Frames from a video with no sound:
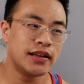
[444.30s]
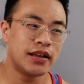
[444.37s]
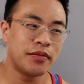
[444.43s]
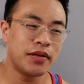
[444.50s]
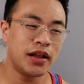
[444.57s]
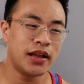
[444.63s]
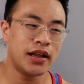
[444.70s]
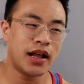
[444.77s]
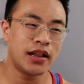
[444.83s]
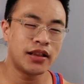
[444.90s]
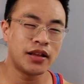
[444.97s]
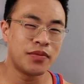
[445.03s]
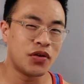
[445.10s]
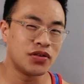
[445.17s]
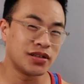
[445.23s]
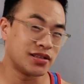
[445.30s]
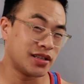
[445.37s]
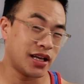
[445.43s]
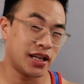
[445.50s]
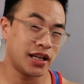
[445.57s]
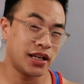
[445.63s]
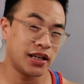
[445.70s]
They're probably not the most
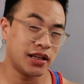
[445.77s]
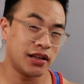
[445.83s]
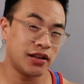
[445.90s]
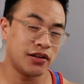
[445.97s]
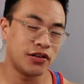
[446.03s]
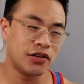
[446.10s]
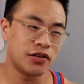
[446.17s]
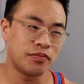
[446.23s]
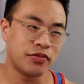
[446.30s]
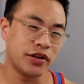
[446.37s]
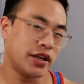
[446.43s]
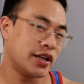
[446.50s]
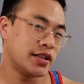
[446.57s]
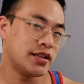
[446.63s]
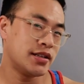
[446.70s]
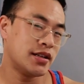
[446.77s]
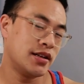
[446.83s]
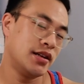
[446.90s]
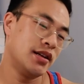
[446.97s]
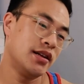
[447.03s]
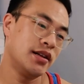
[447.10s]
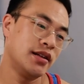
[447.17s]
exciting or prettiest
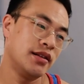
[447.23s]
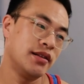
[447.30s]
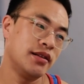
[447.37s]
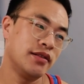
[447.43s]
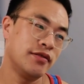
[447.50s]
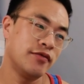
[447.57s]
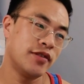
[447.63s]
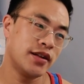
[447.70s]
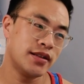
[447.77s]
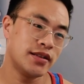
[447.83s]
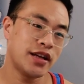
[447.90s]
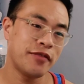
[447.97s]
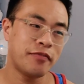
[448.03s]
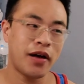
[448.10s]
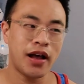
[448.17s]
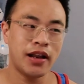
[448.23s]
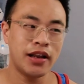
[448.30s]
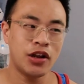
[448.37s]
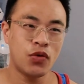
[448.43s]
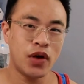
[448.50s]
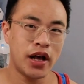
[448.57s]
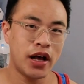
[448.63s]
ones I bought
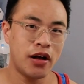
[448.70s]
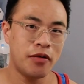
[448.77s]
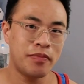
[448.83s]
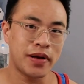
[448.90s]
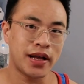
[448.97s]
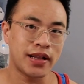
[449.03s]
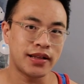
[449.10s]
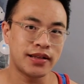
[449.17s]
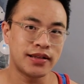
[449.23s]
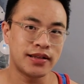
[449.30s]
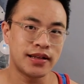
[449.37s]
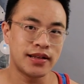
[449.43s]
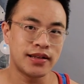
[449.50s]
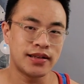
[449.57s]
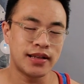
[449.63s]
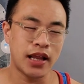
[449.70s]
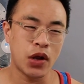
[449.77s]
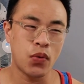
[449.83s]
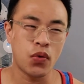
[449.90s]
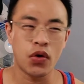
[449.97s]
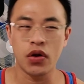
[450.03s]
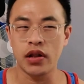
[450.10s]
in a while, but since
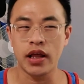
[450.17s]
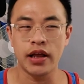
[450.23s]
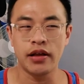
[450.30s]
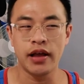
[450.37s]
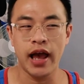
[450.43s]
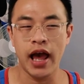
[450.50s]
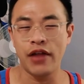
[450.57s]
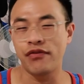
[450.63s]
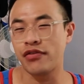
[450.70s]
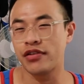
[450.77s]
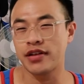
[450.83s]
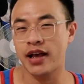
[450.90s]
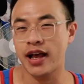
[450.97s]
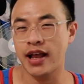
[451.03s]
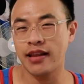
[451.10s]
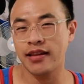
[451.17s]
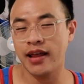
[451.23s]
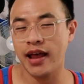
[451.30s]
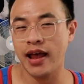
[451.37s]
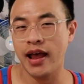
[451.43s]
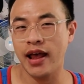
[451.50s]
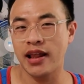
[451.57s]
they were like advertised
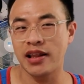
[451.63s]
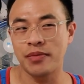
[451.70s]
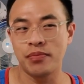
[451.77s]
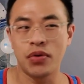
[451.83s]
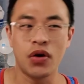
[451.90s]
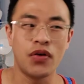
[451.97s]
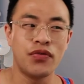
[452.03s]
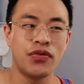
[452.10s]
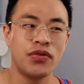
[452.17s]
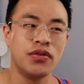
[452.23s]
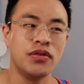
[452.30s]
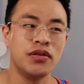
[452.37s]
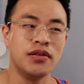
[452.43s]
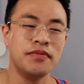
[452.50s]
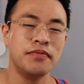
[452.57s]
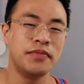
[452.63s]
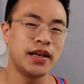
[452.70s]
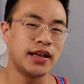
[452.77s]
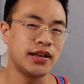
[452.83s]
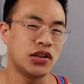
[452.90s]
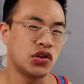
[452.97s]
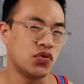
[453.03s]
as both
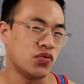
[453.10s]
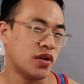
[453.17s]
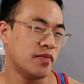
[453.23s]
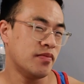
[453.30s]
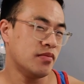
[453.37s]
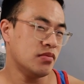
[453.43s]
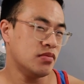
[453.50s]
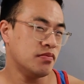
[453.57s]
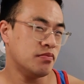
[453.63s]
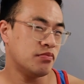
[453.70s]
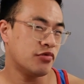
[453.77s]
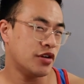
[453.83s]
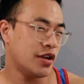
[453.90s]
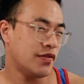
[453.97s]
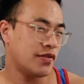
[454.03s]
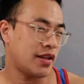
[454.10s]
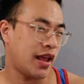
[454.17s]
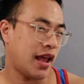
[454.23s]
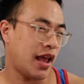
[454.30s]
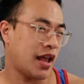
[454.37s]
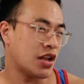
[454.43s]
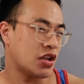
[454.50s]
being swim briefs
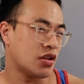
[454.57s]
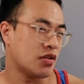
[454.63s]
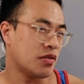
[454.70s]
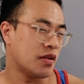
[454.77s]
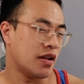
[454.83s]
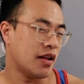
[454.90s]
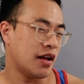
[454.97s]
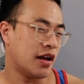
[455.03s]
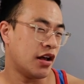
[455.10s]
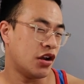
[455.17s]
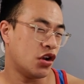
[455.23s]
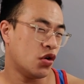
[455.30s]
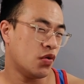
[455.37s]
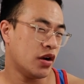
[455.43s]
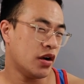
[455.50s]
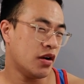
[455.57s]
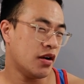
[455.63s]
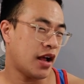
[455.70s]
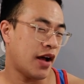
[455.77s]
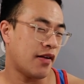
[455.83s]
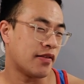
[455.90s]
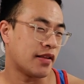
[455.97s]
and
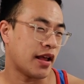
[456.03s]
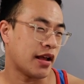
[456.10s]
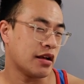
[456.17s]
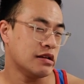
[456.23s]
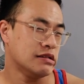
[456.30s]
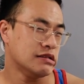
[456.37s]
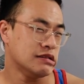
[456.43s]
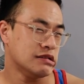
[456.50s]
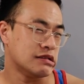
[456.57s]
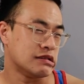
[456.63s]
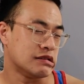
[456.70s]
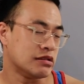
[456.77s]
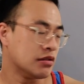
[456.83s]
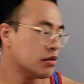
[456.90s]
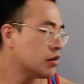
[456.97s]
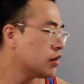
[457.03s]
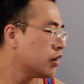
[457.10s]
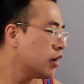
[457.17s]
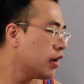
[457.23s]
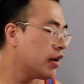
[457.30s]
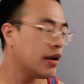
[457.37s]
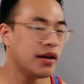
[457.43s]
underwear, I was like,
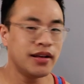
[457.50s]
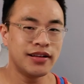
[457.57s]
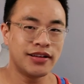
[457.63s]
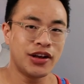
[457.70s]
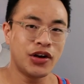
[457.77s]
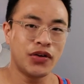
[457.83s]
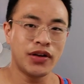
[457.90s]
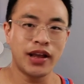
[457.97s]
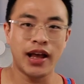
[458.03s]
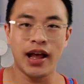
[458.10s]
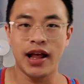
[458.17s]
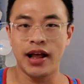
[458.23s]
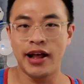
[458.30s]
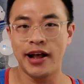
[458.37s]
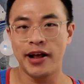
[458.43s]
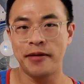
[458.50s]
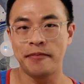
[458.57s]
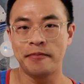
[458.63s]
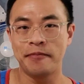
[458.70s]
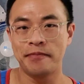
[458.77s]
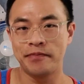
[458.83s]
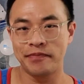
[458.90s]
So yeah,
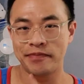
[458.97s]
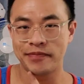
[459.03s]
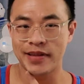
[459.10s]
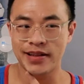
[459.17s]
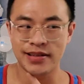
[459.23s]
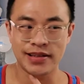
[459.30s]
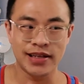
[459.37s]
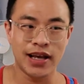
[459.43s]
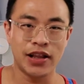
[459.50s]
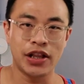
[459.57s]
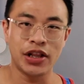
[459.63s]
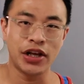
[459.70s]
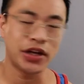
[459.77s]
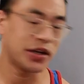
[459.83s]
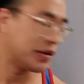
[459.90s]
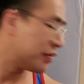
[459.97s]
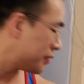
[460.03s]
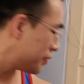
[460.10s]
let's see how they look.